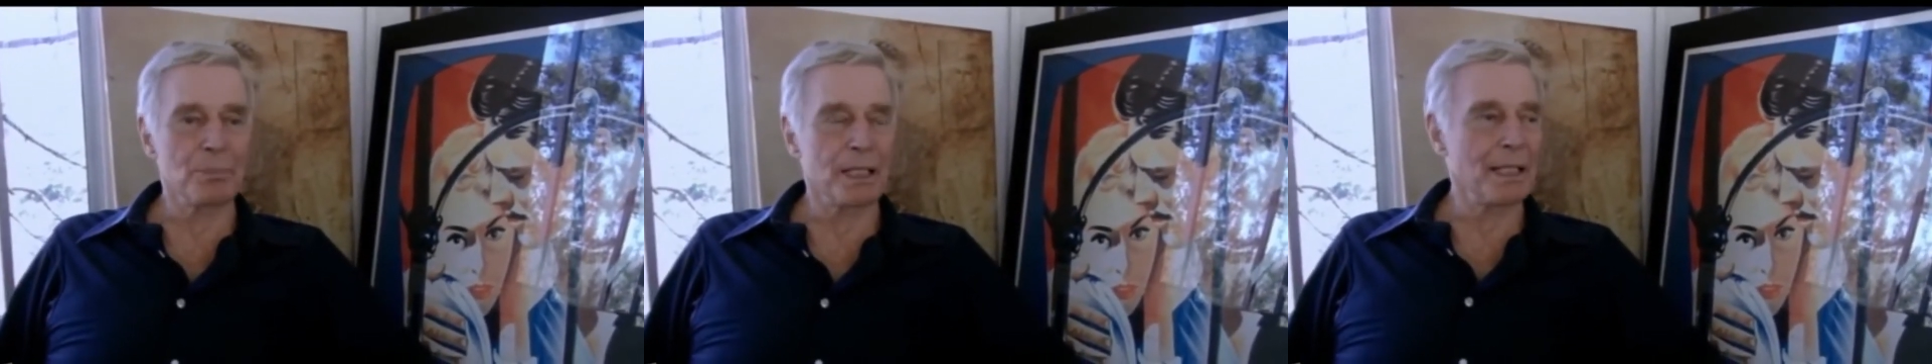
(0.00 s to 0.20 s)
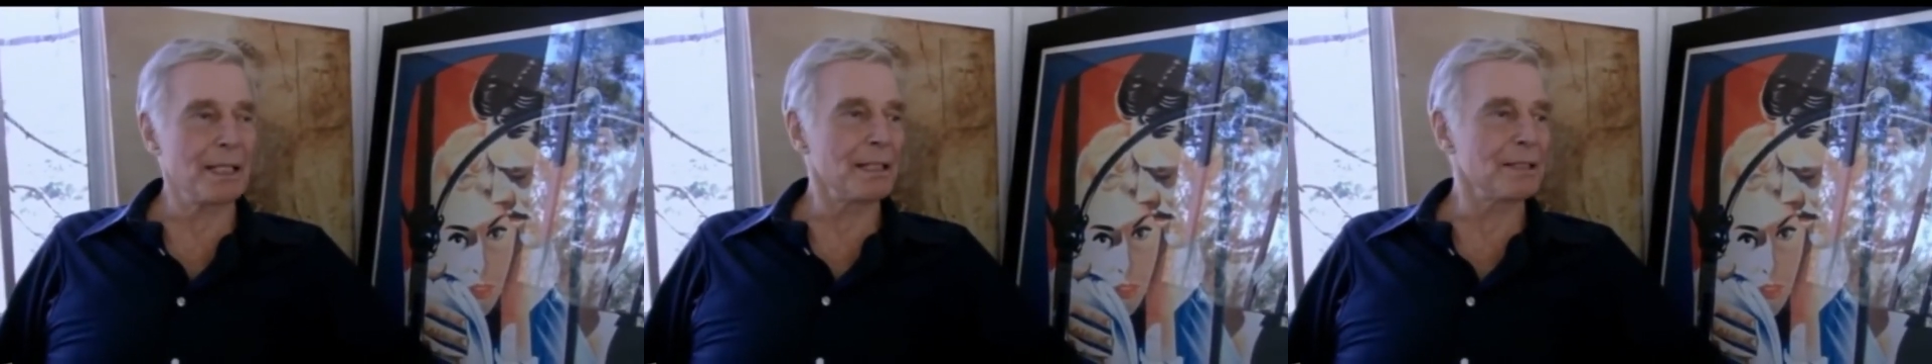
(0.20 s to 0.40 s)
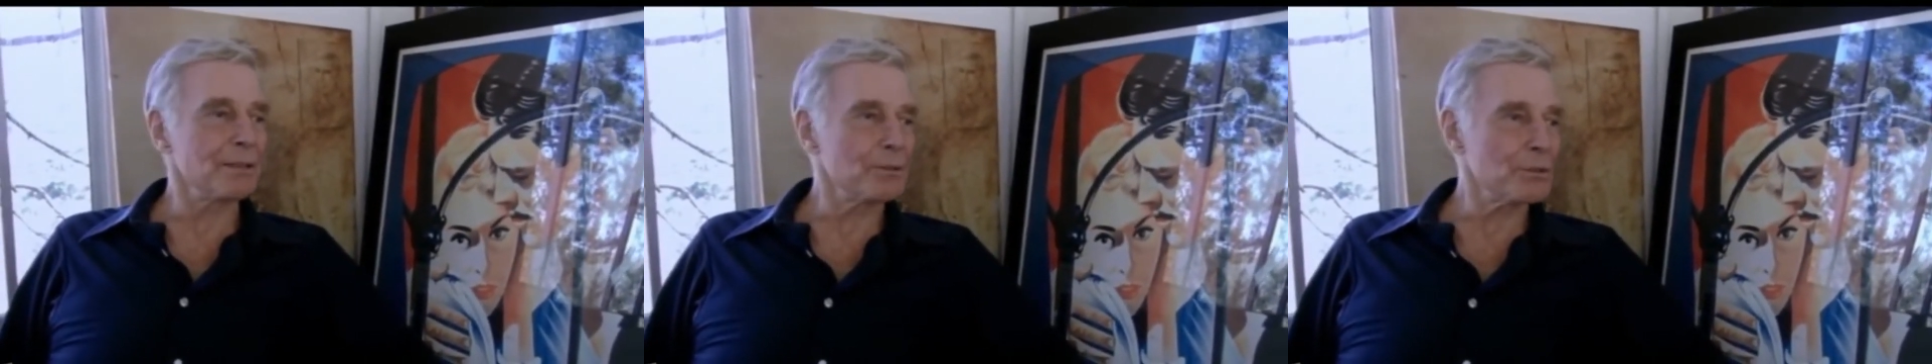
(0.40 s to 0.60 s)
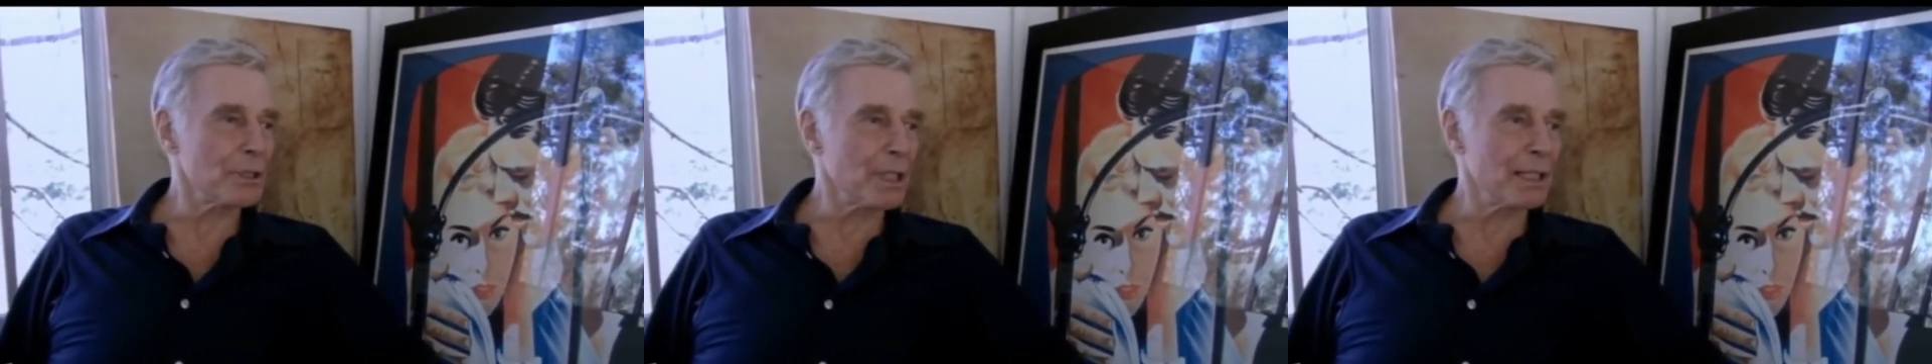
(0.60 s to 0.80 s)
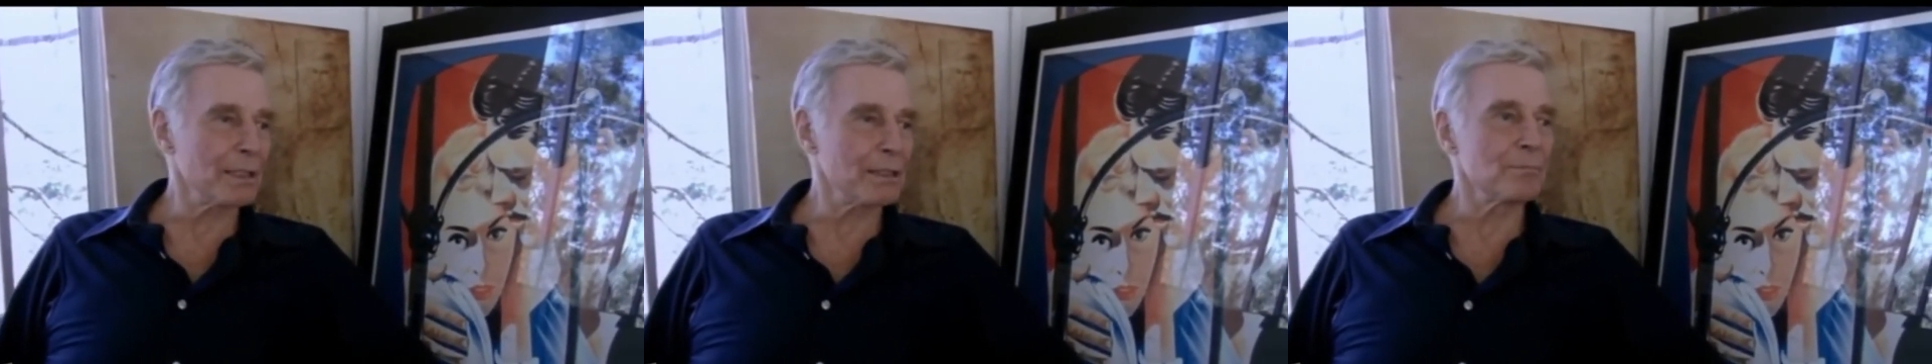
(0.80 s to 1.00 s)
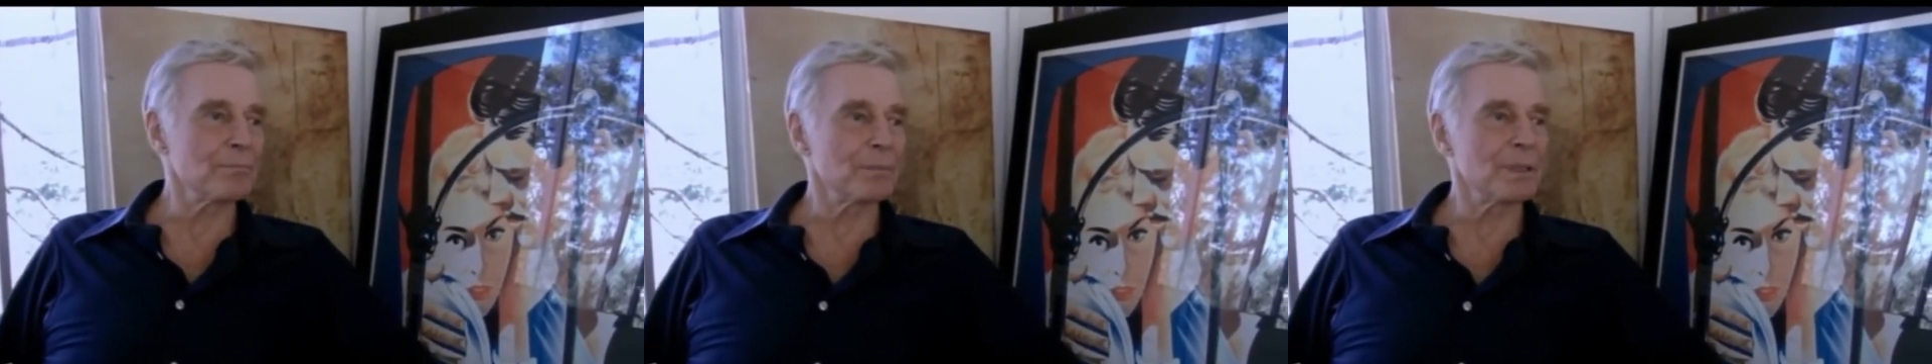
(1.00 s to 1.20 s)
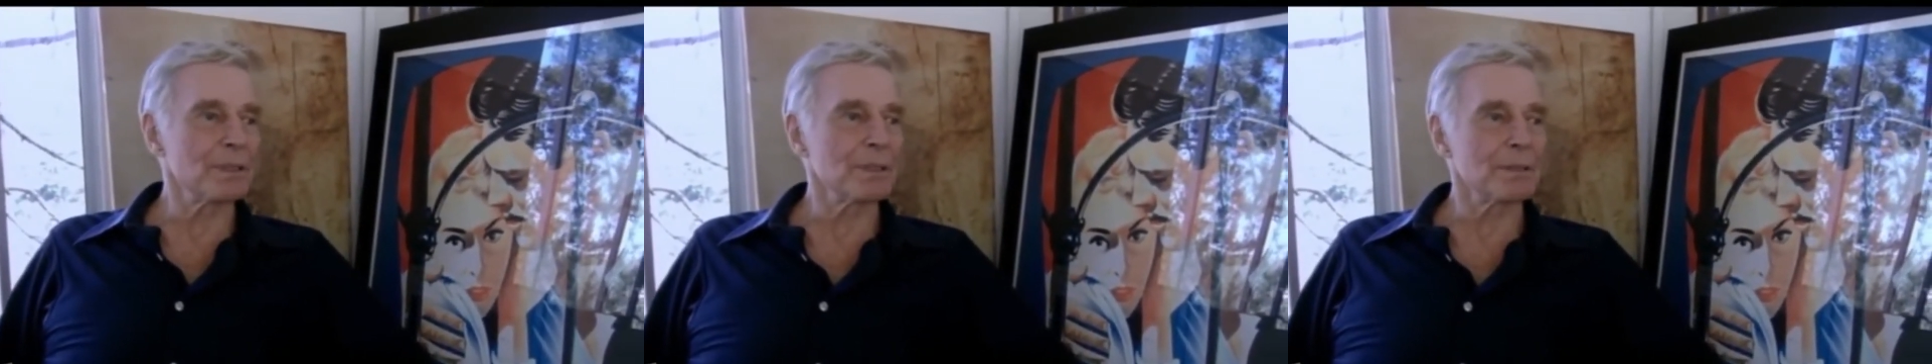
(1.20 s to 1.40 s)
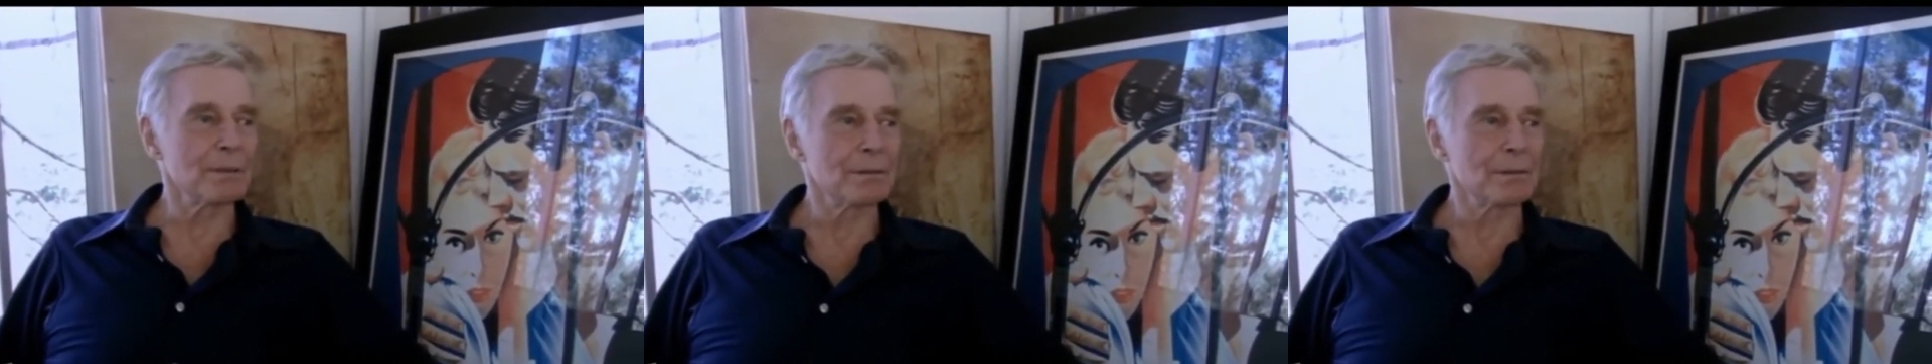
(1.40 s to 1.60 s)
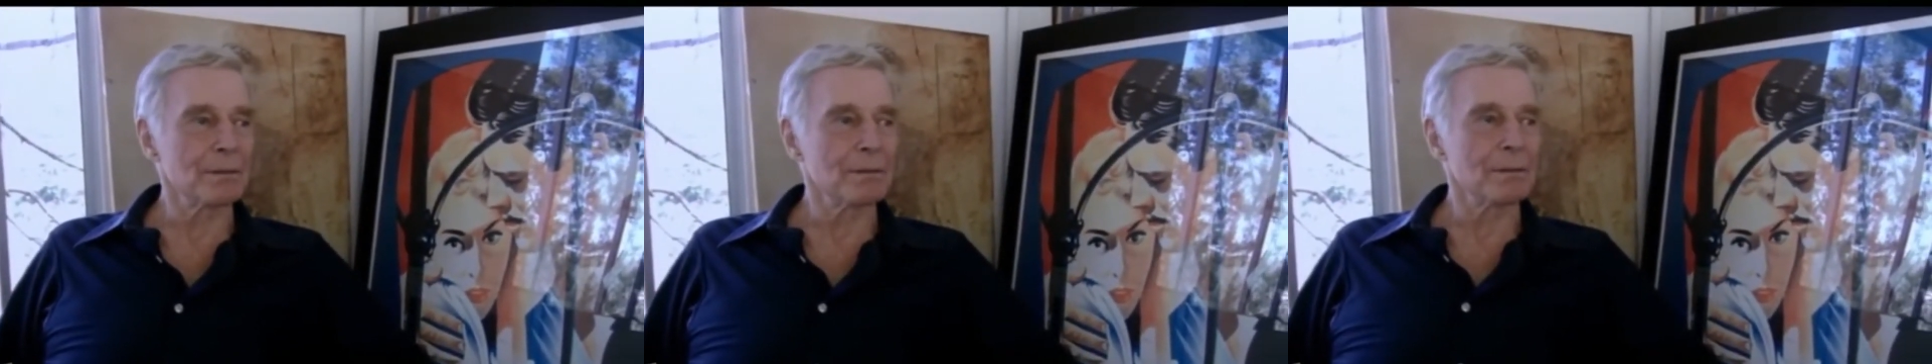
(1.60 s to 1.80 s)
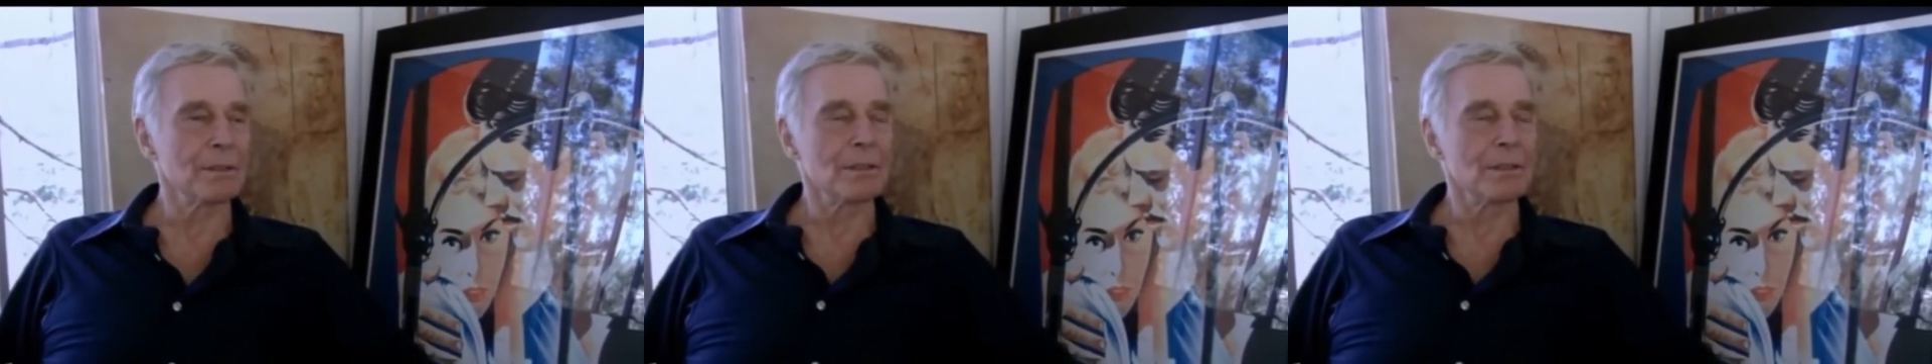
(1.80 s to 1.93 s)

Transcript: solid performances